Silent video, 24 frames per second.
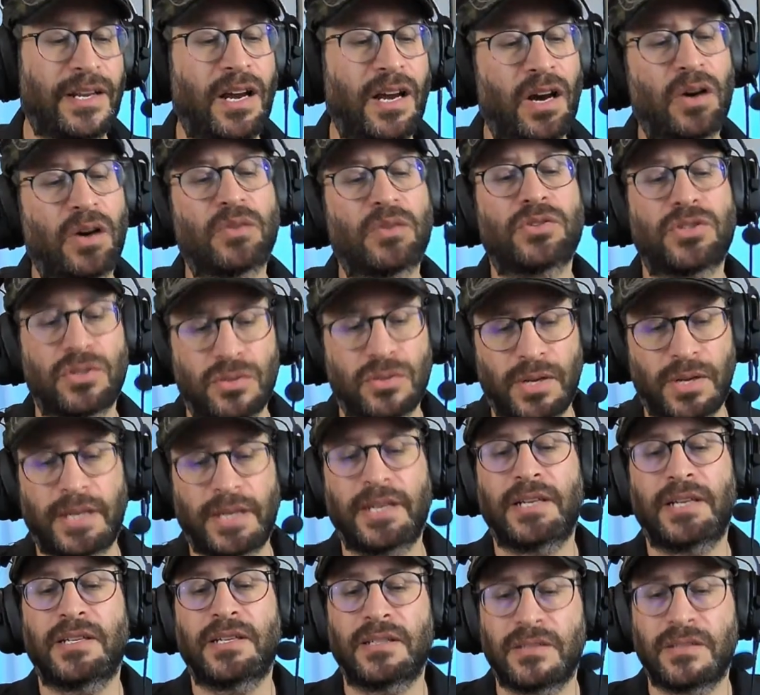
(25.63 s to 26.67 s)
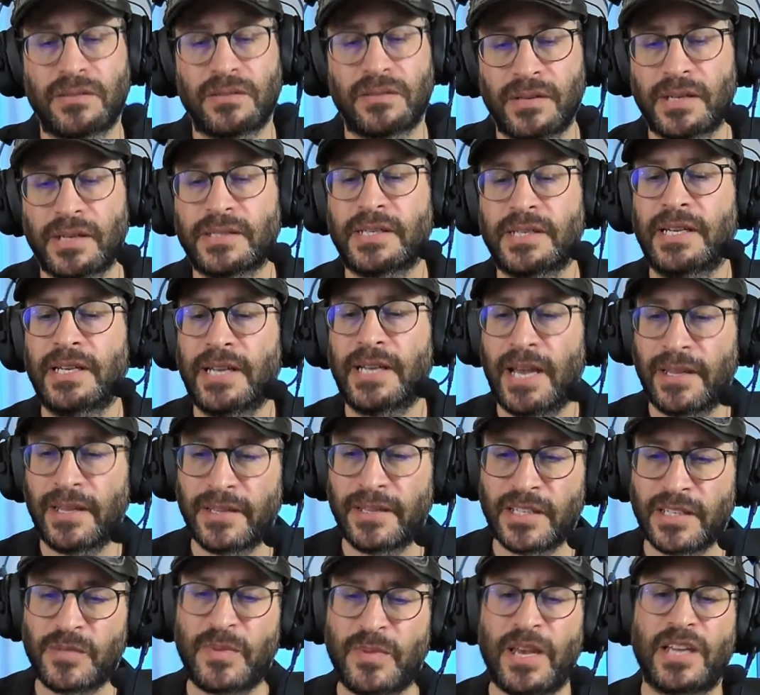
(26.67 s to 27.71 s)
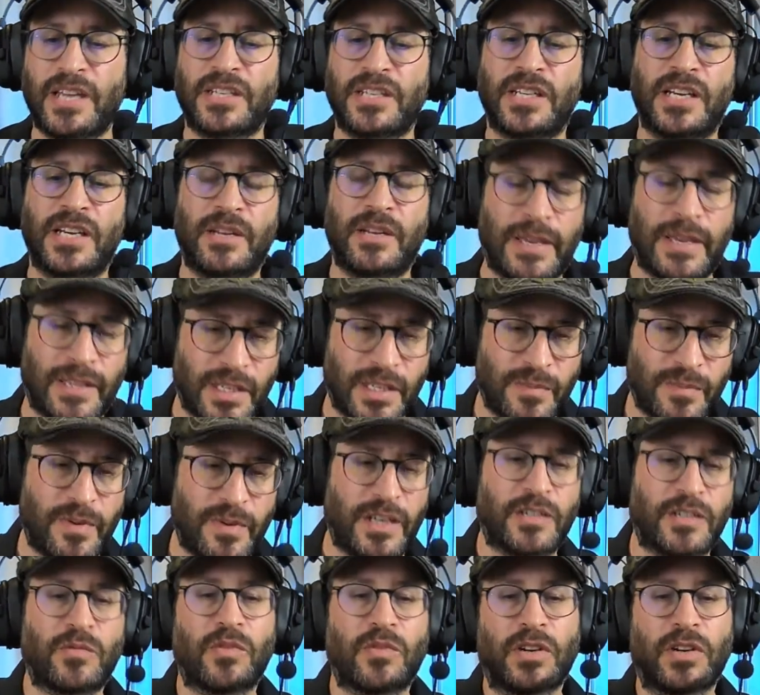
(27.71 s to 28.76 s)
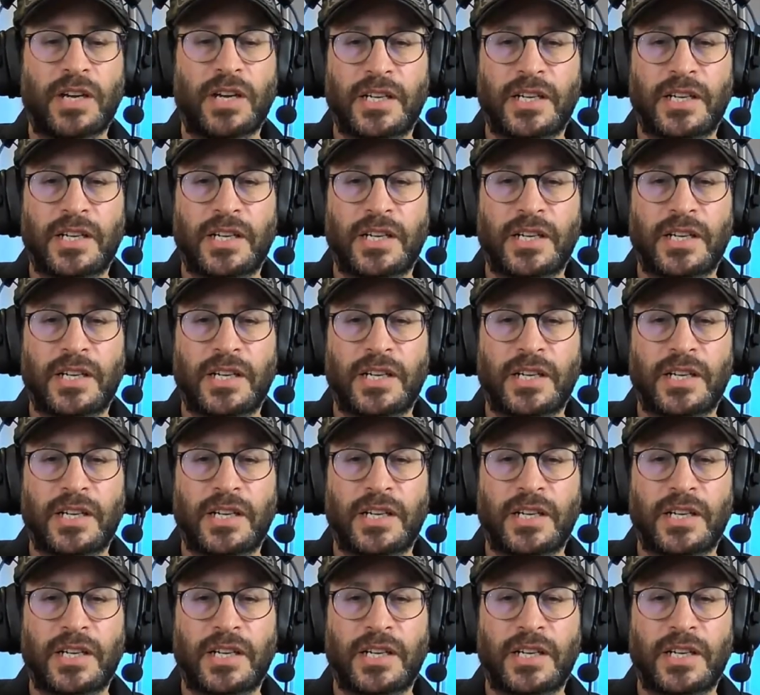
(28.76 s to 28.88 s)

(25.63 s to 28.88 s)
oh shoot, I need to do this, I need to add this page, I need to make this button work,